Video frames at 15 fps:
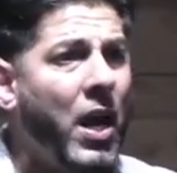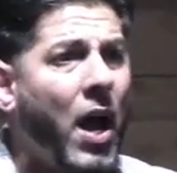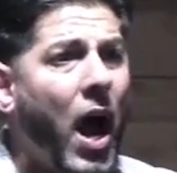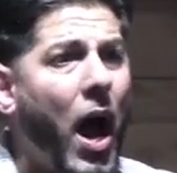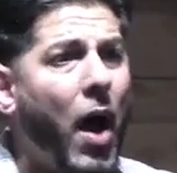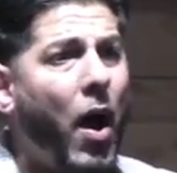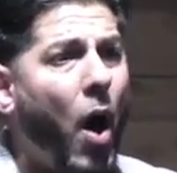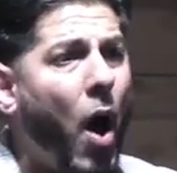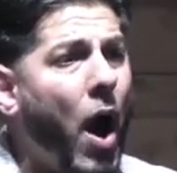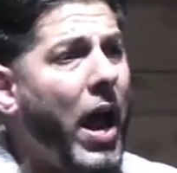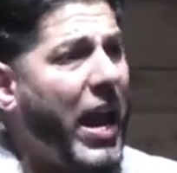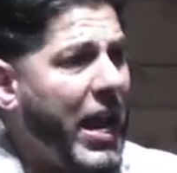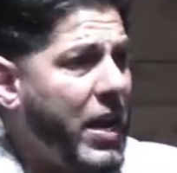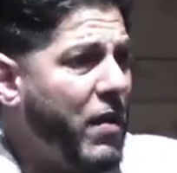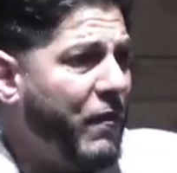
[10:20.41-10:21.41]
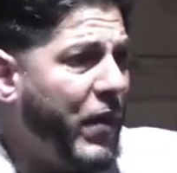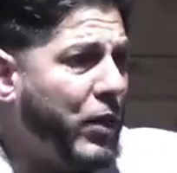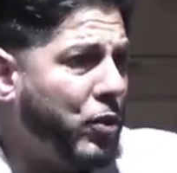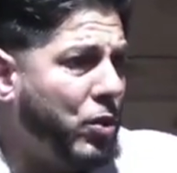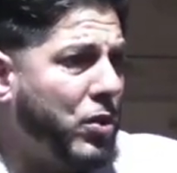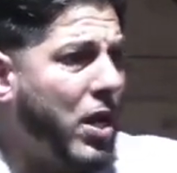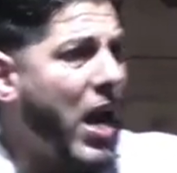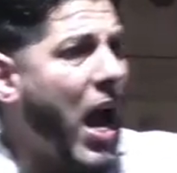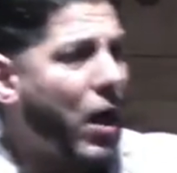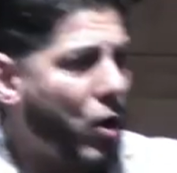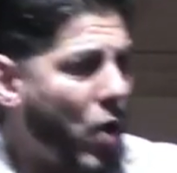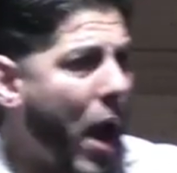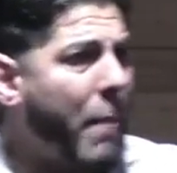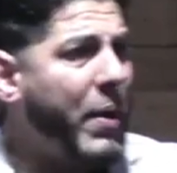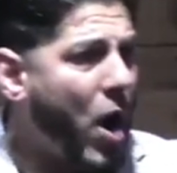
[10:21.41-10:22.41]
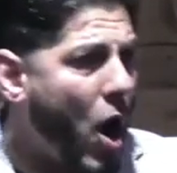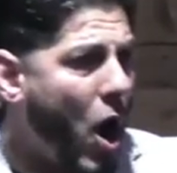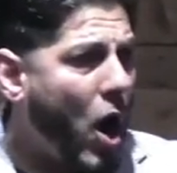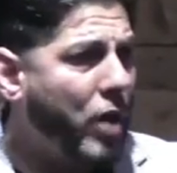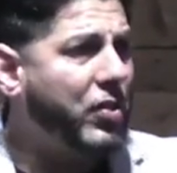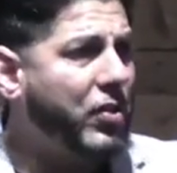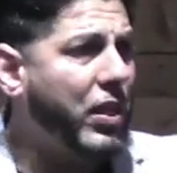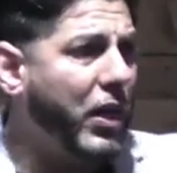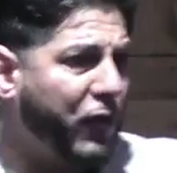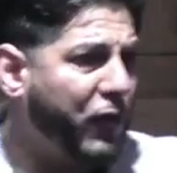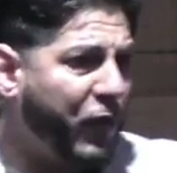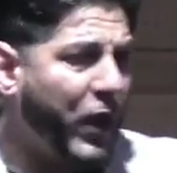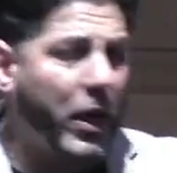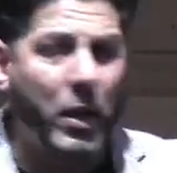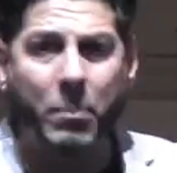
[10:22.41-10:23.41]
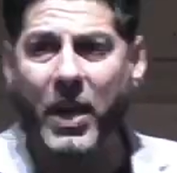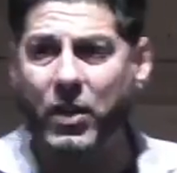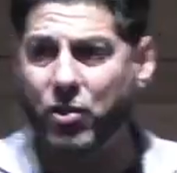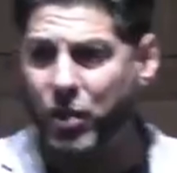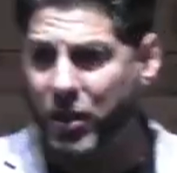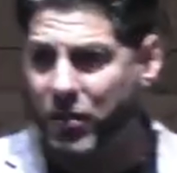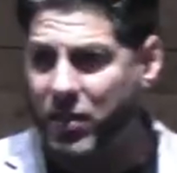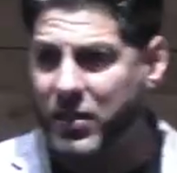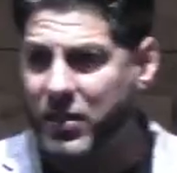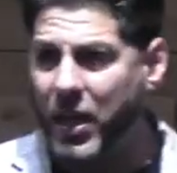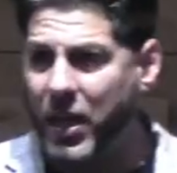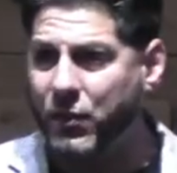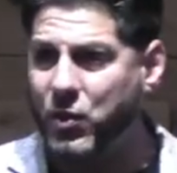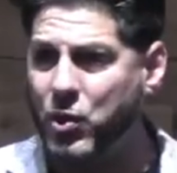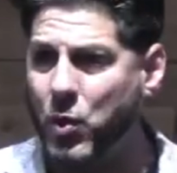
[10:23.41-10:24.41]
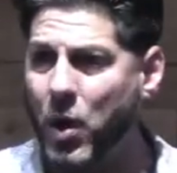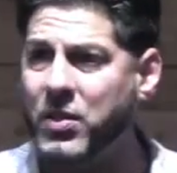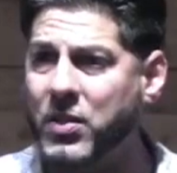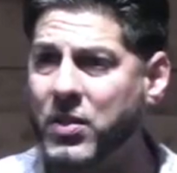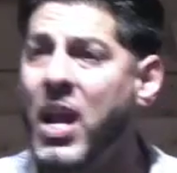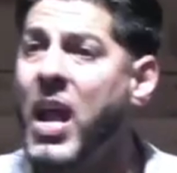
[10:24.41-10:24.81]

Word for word: uh, uh individuals are not grabbing on to this freedom that Jesus gives to us.